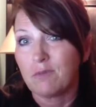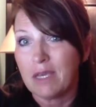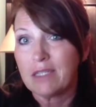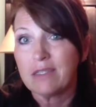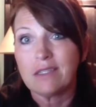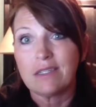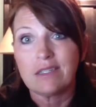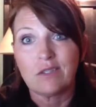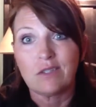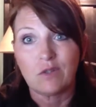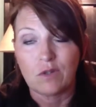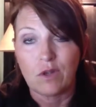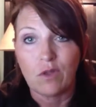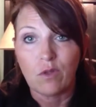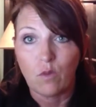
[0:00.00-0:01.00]
basis
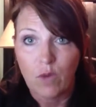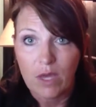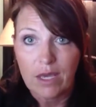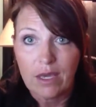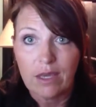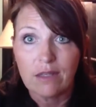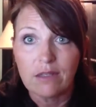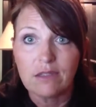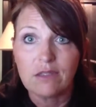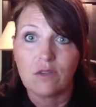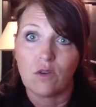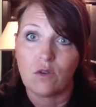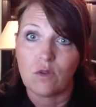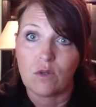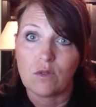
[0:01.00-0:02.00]
or on the weekends
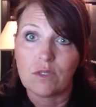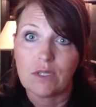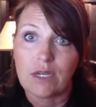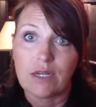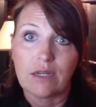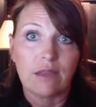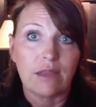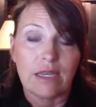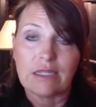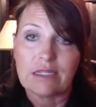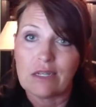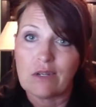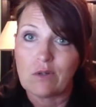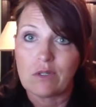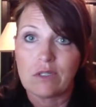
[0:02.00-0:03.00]
or those kind of
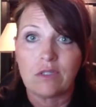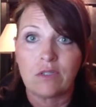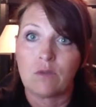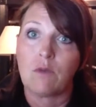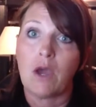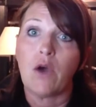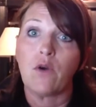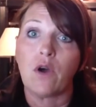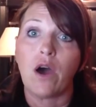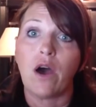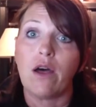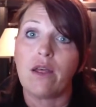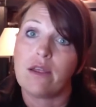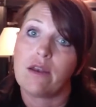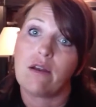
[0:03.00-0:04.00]
things. I don't consume
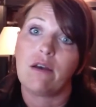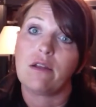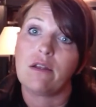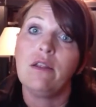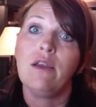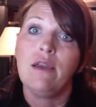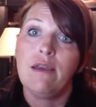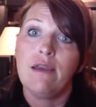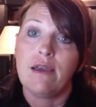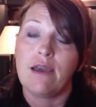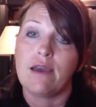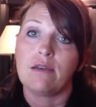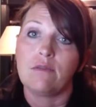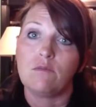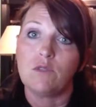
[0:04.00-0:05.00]
alcohol at all
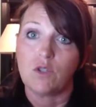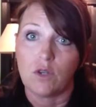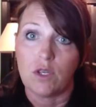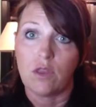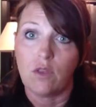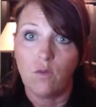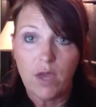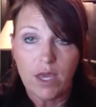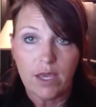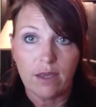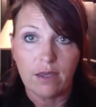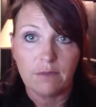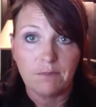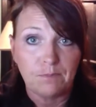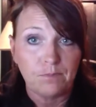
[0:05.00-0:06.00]
during the
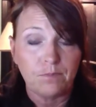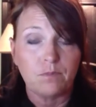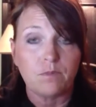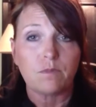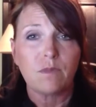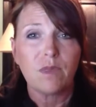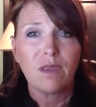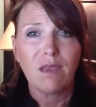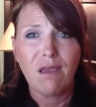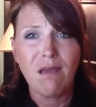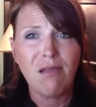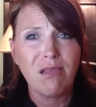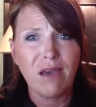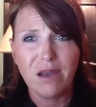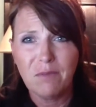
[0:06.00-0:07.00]
week.
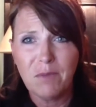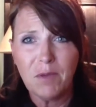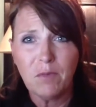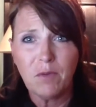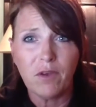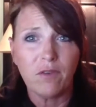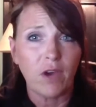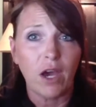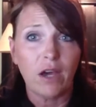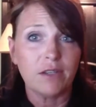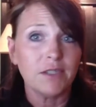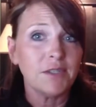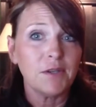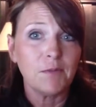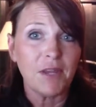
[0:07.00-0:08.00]
A lot of people have
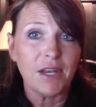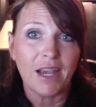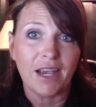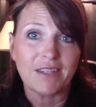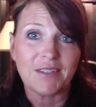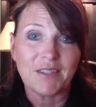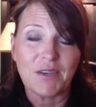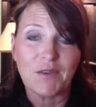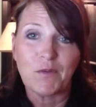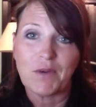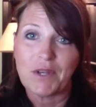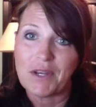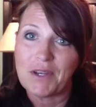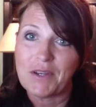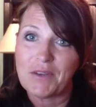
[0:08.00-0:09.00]
also been asking
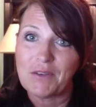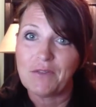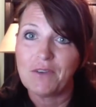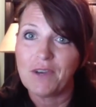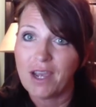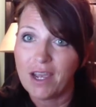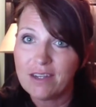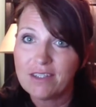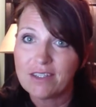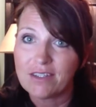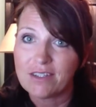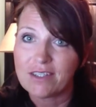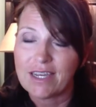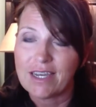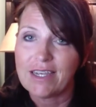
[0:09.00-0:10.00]
what I do for
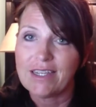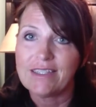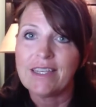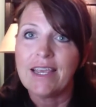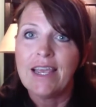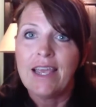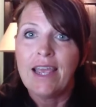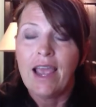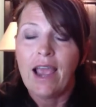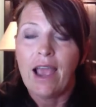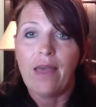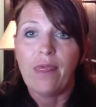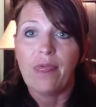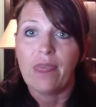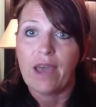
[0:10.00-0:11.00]
exercise,
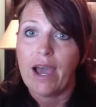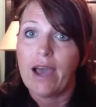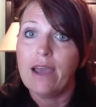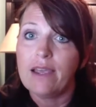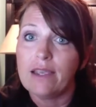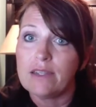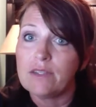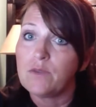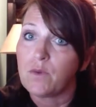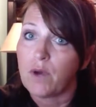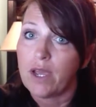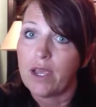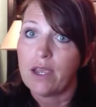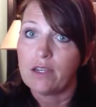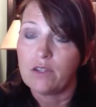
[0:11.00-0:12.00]
and that is
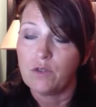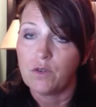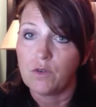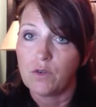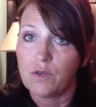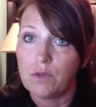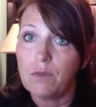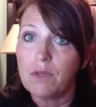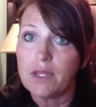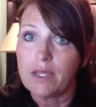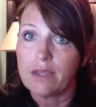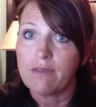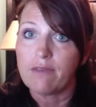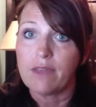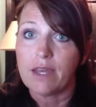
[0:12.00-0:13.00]
why I truly
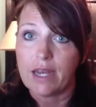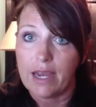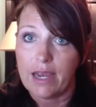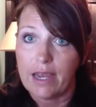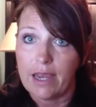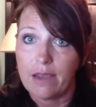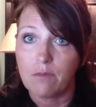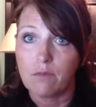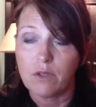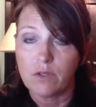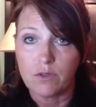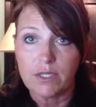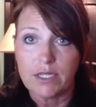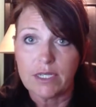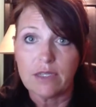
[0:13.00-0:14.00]
believe that I am
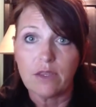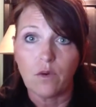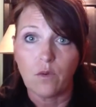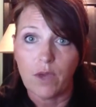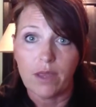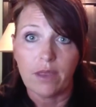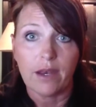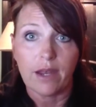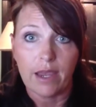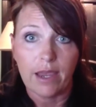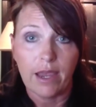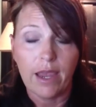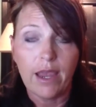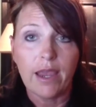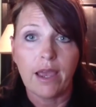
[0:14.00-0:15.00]
losing the way that I
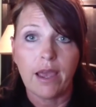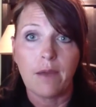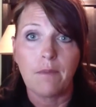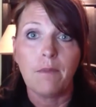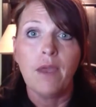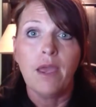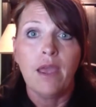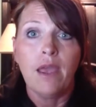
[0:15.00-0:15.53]
am.